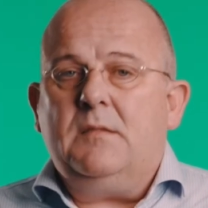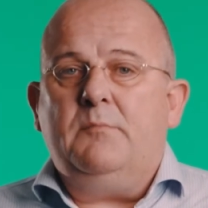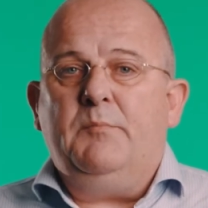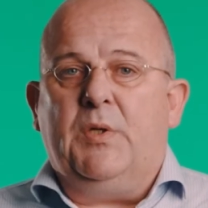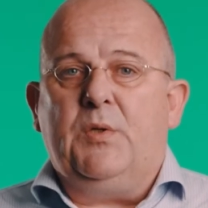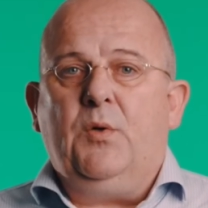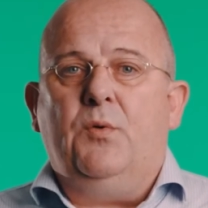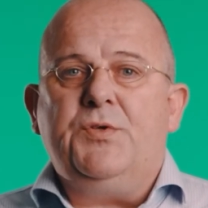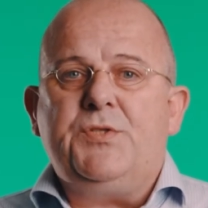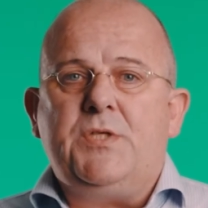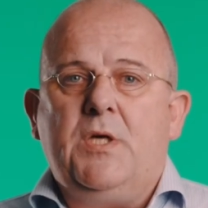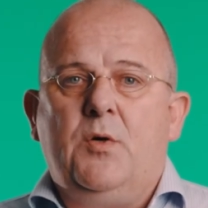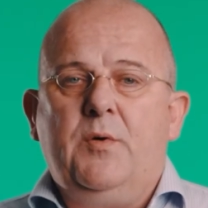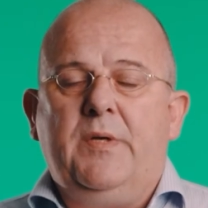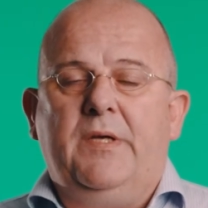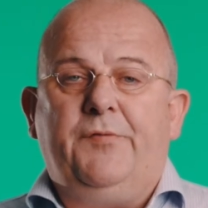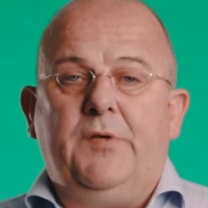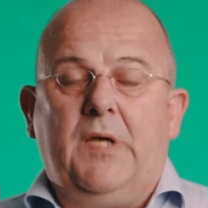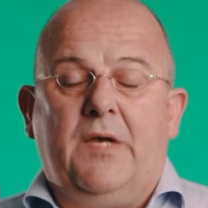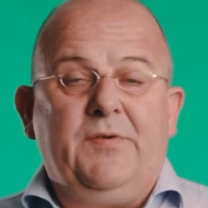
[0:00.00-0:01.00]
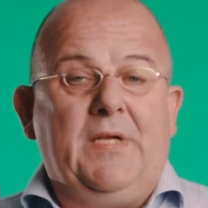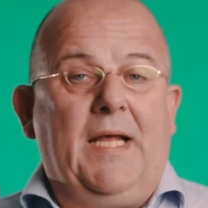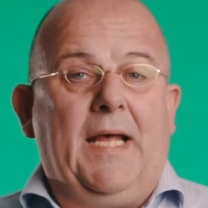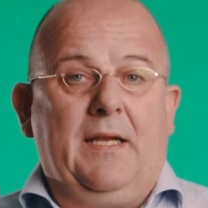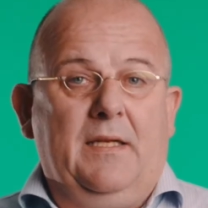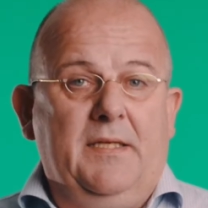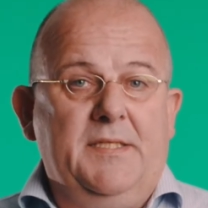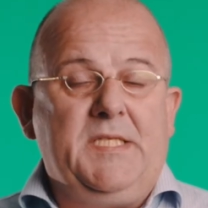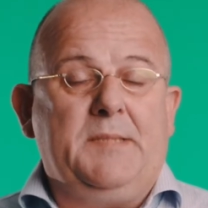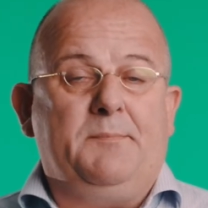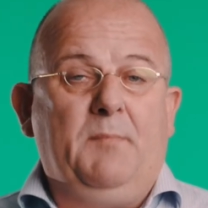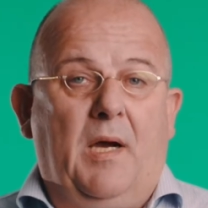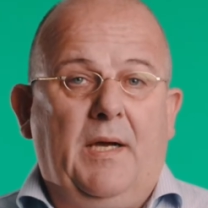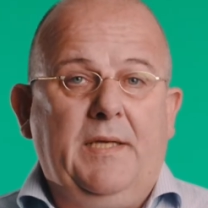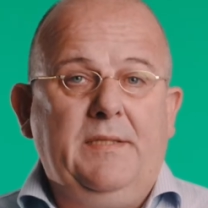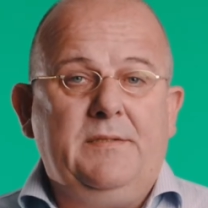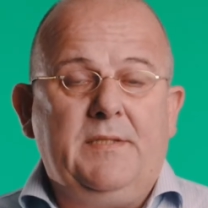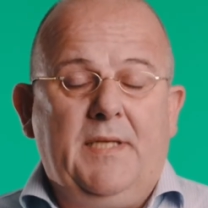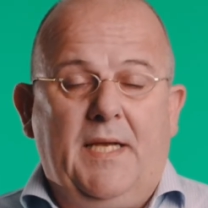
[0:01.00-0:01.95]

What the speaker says: but also if you have an analytic mind,